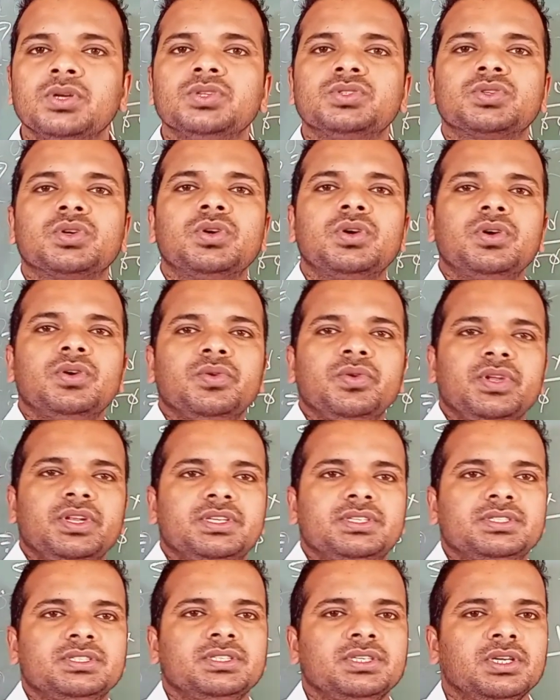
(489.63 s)
So do
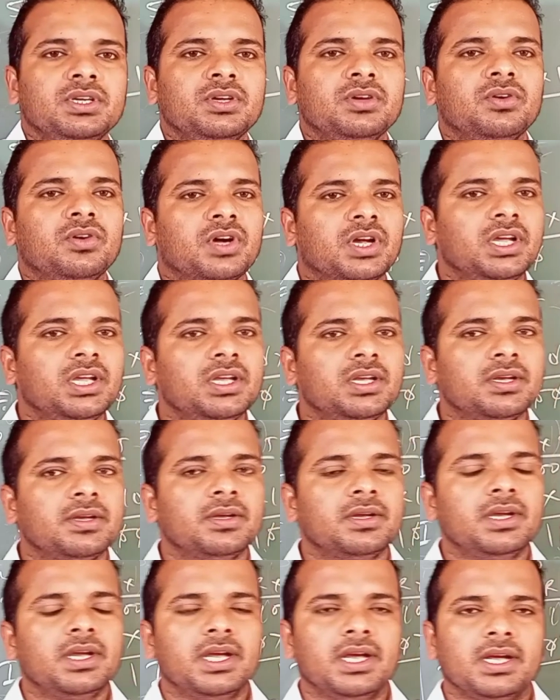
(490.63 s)
it. Okay,
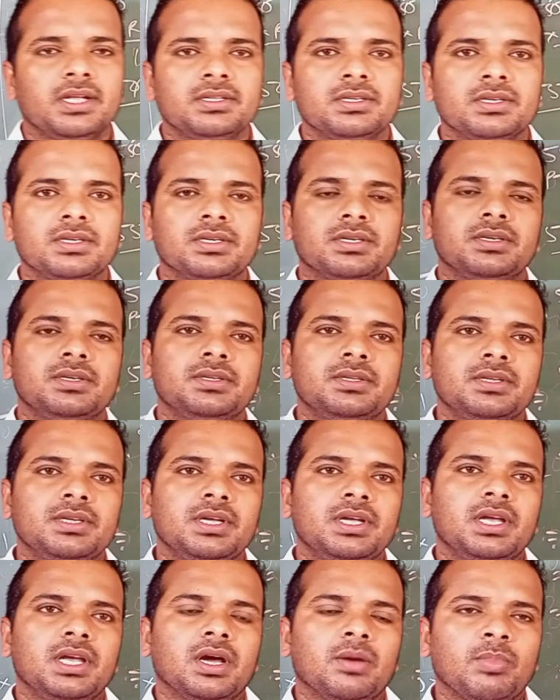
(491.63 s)
and
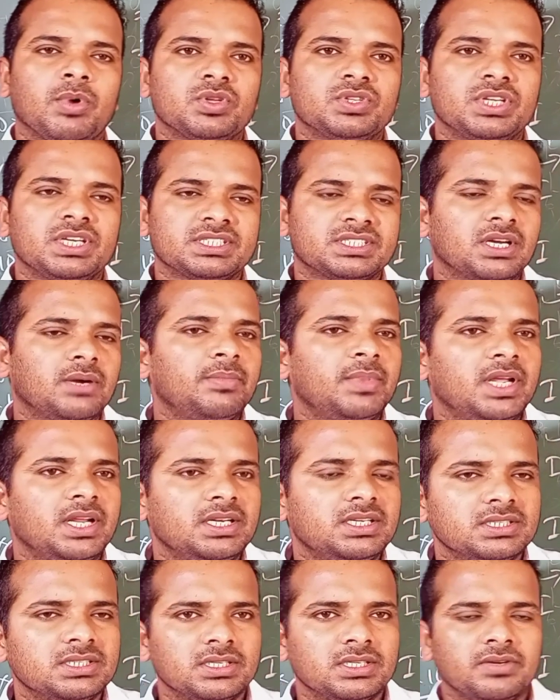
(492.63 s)
about the exam
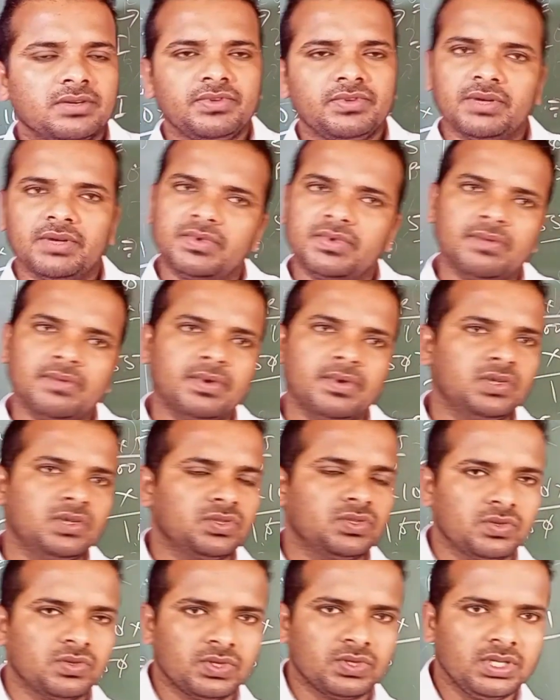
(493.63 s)
date, we have given you
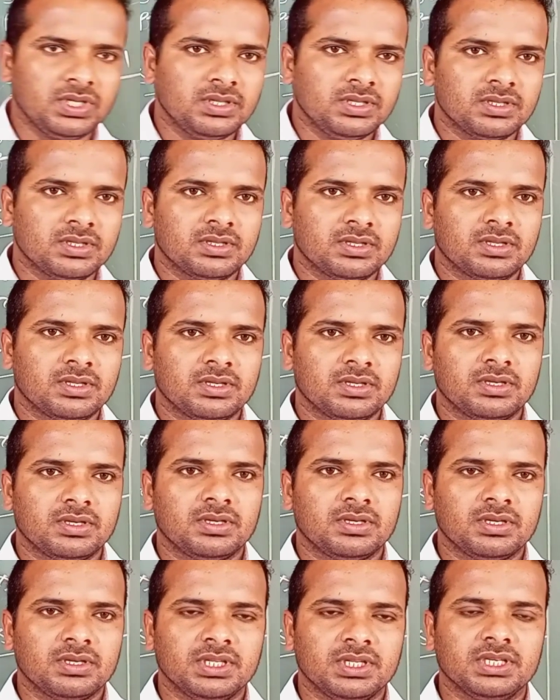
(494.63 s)
the routine,
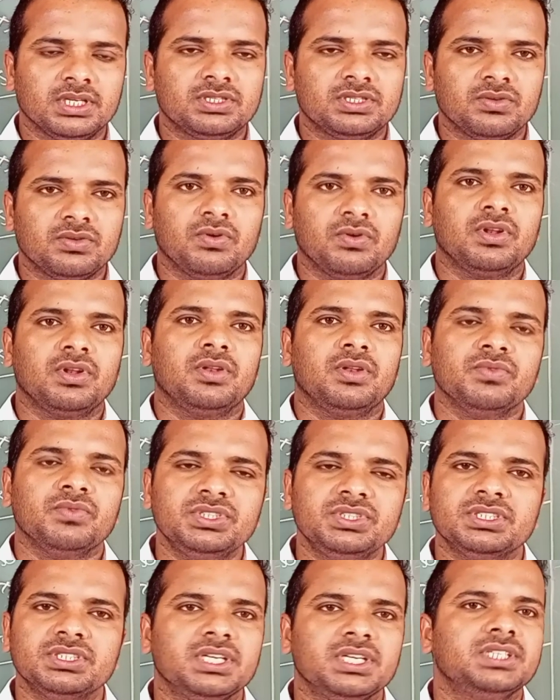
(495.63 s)
that on
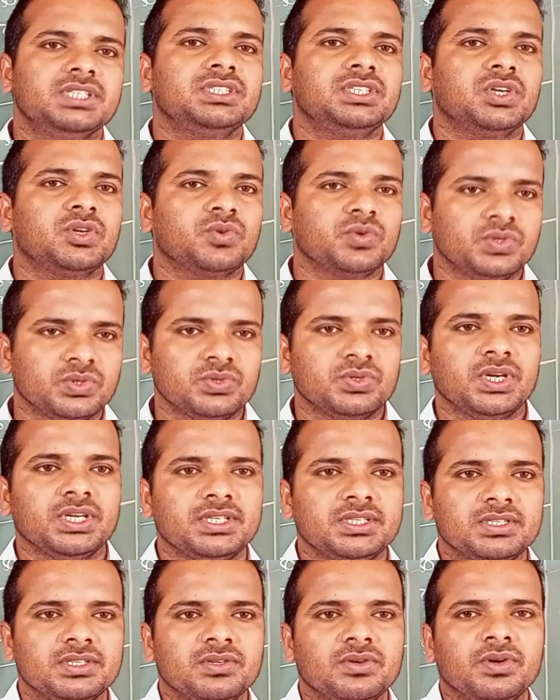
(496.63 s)
which date you are going to
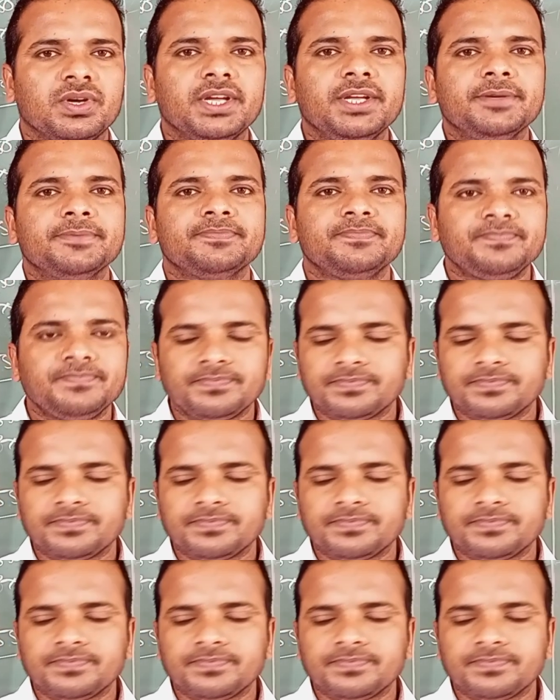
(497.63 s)
write. Okay.